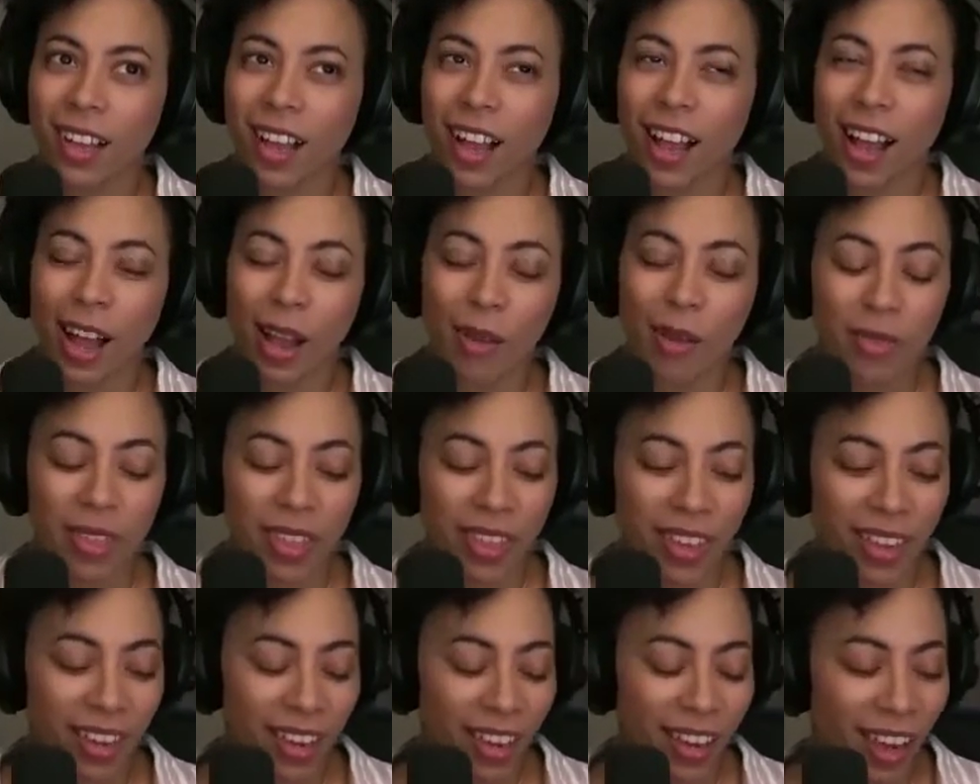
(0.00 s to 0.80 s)
I'm
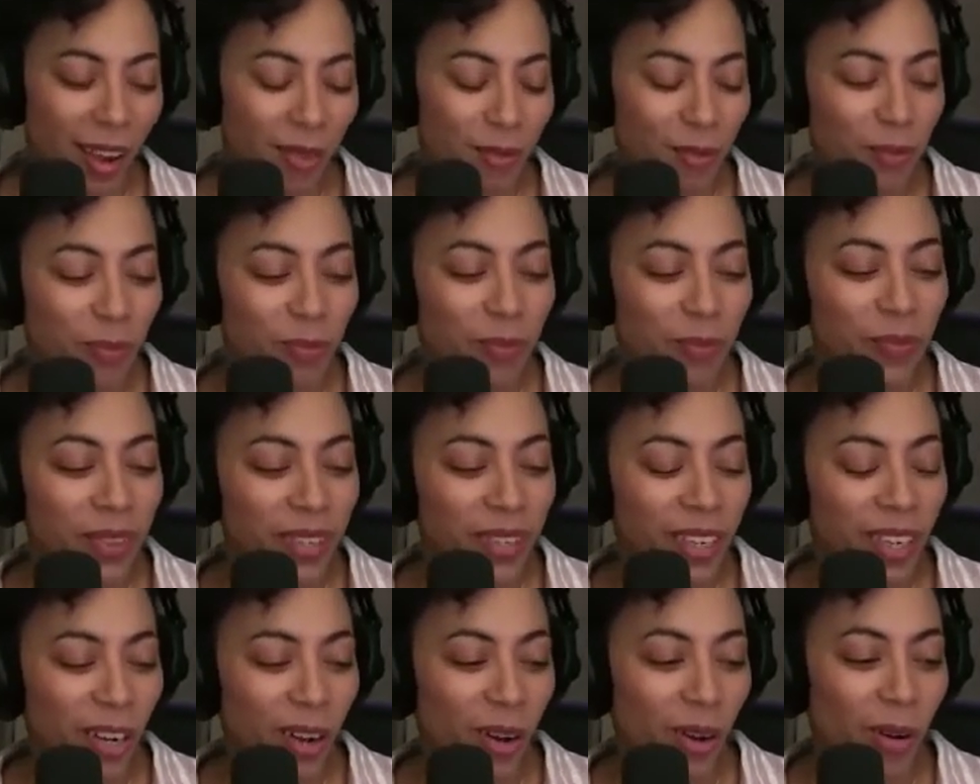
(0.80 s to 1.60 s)
think I'm
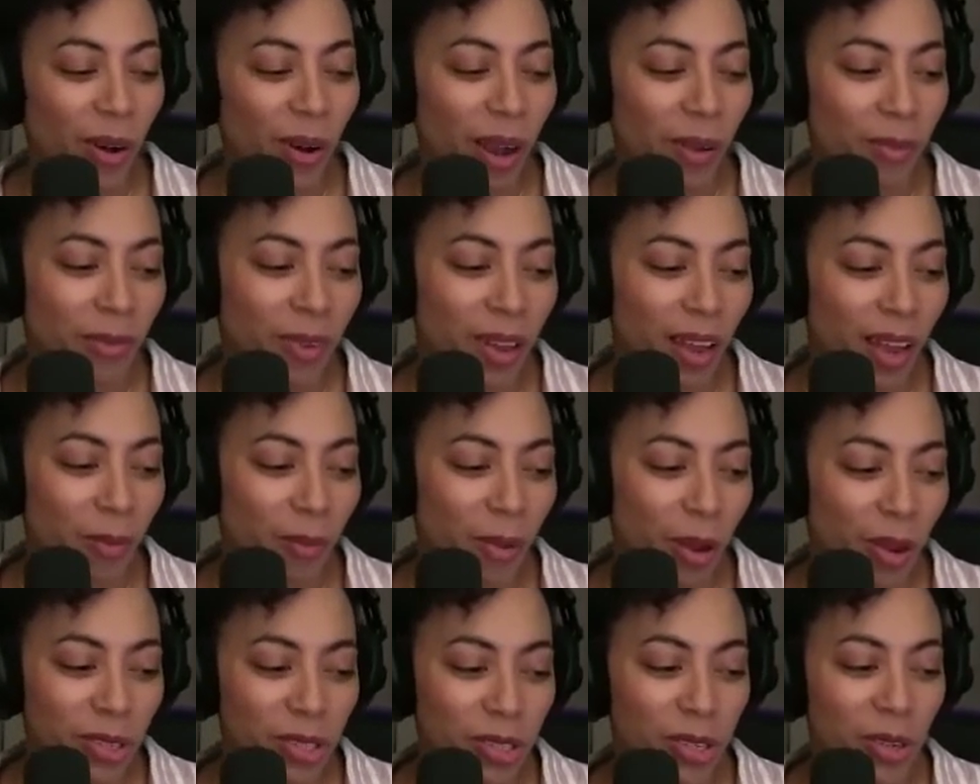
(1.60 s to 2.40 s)
you know,
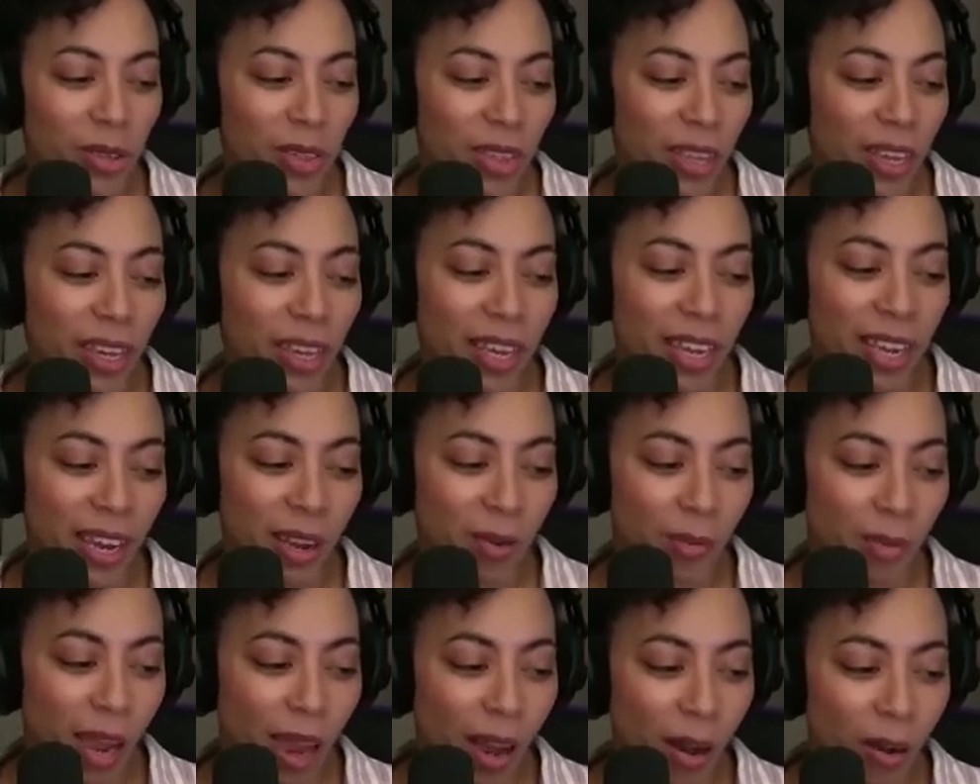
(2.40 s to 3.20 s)
I'm also thinking
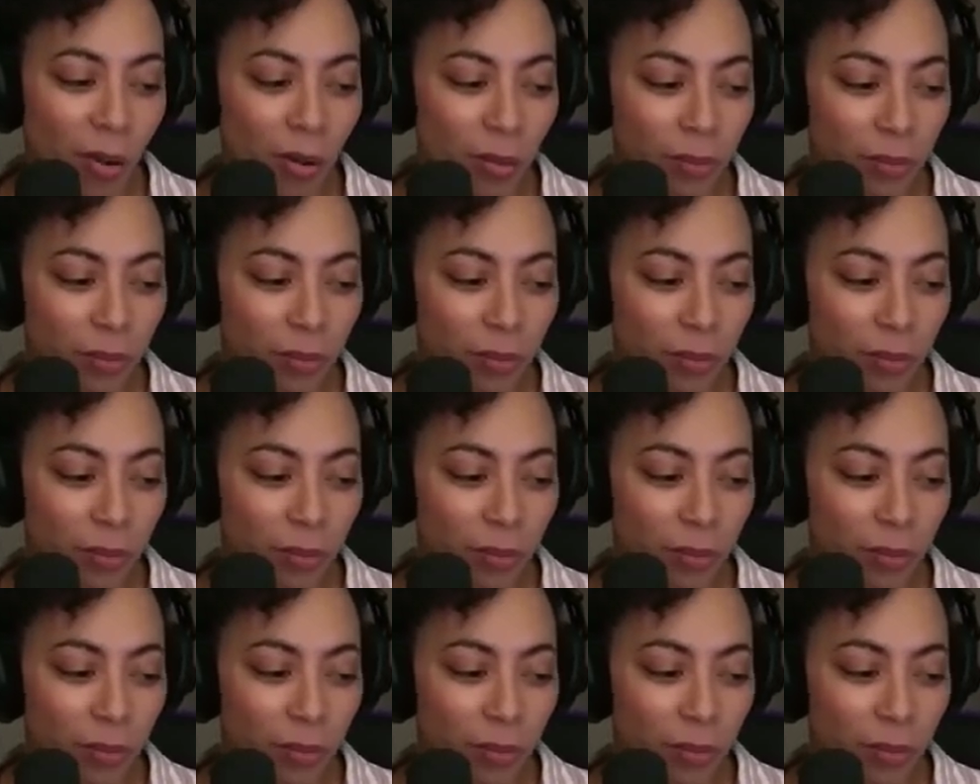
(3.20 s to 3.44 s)
about